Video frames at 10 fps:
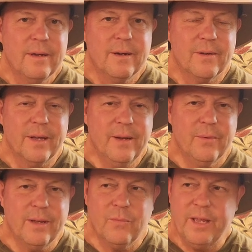Okay,
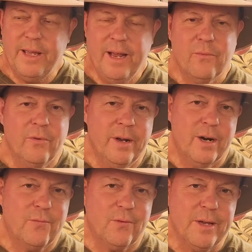we can't run
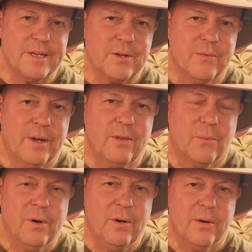our fleets around the
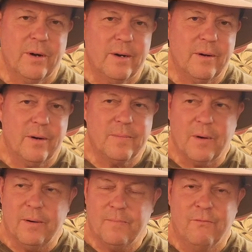world,
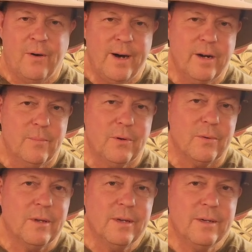our
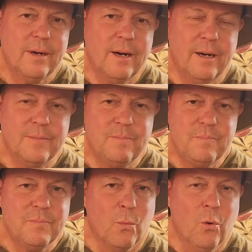vulnerable World
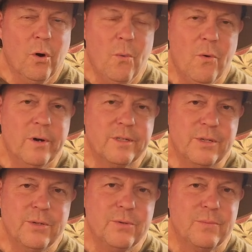War
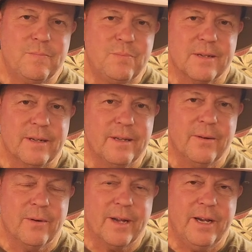II
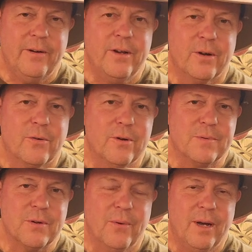carrier
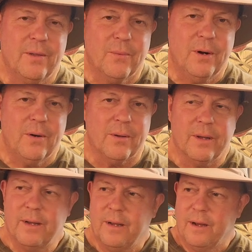groups around the
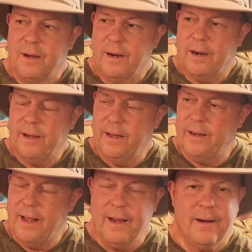world.
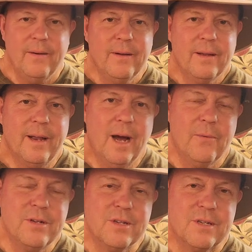And now
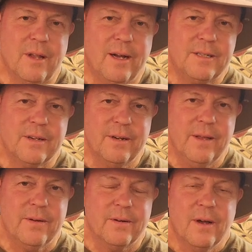we just launched
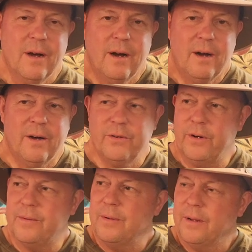another
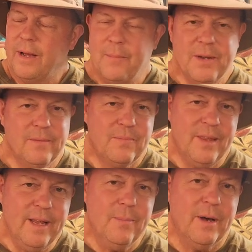100. I mean,
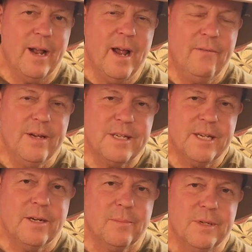think about it. Every
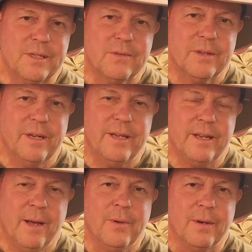single missile that
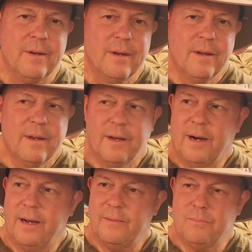hit Yemen,
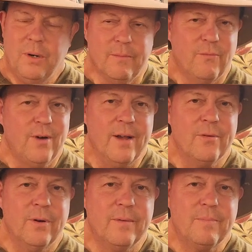
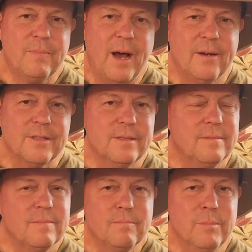
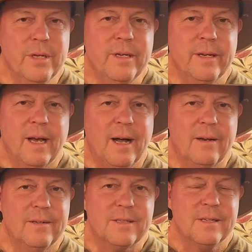$500
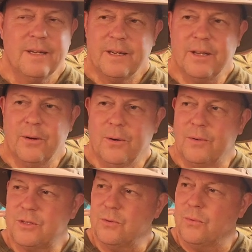million, you
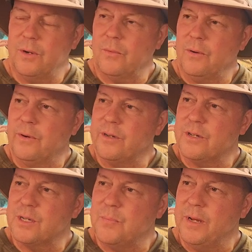know, so what we
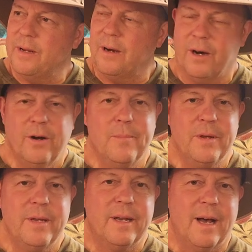just spent $100
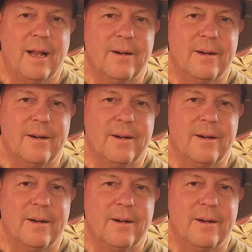million